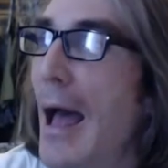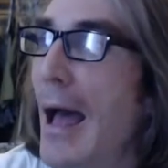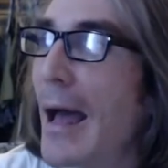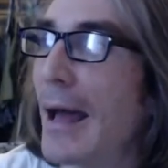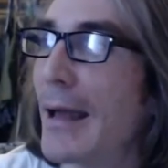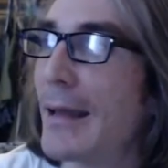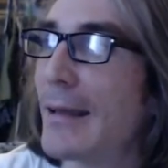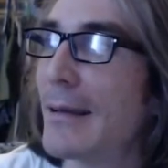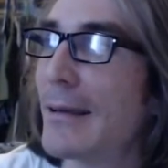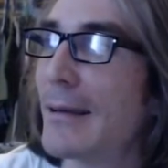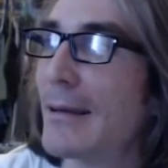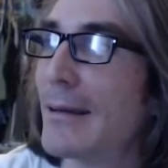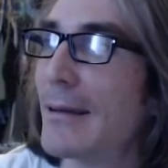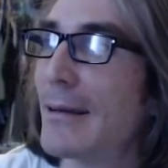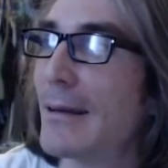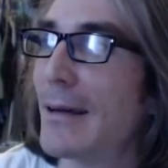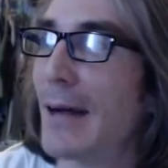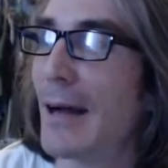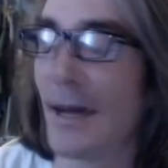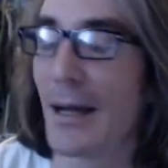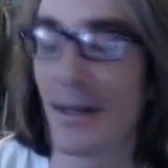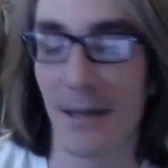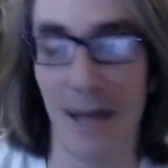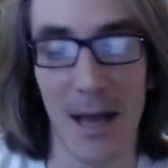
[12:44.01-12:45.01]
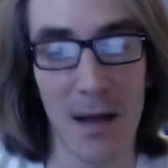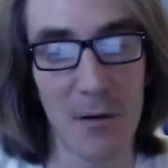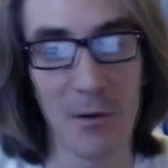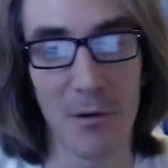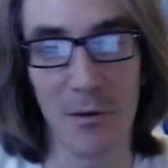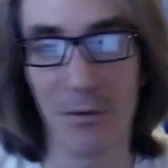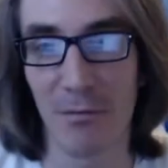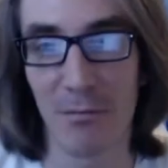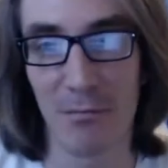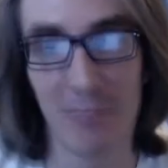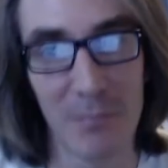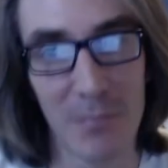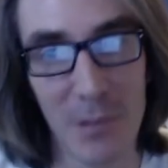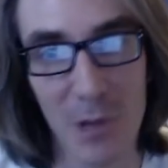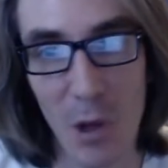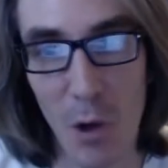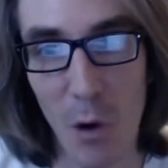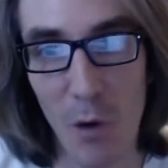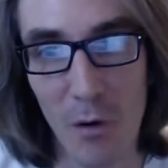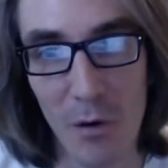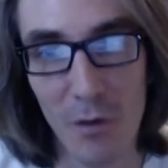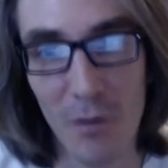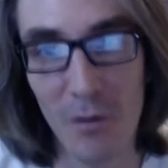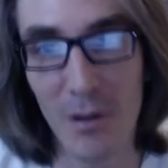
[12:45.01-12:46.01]
And I was
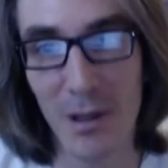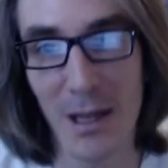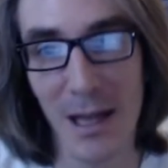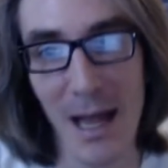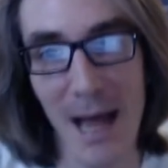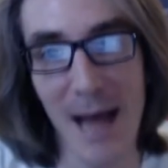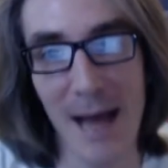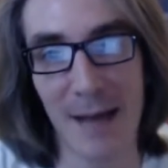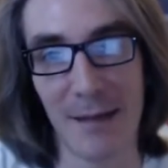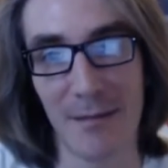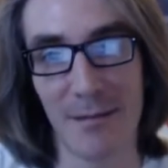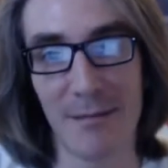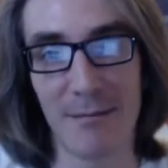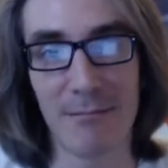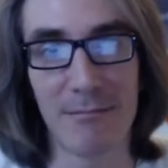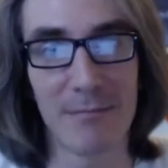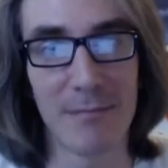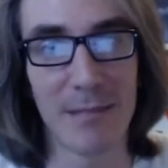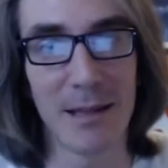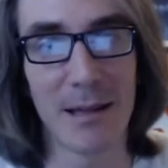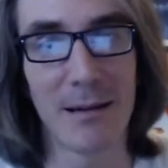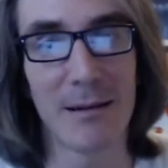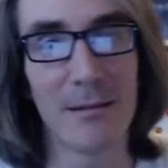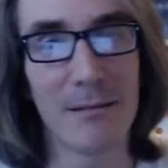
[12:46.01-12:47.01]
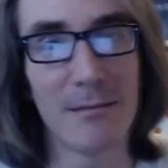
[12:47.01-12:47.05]
total class,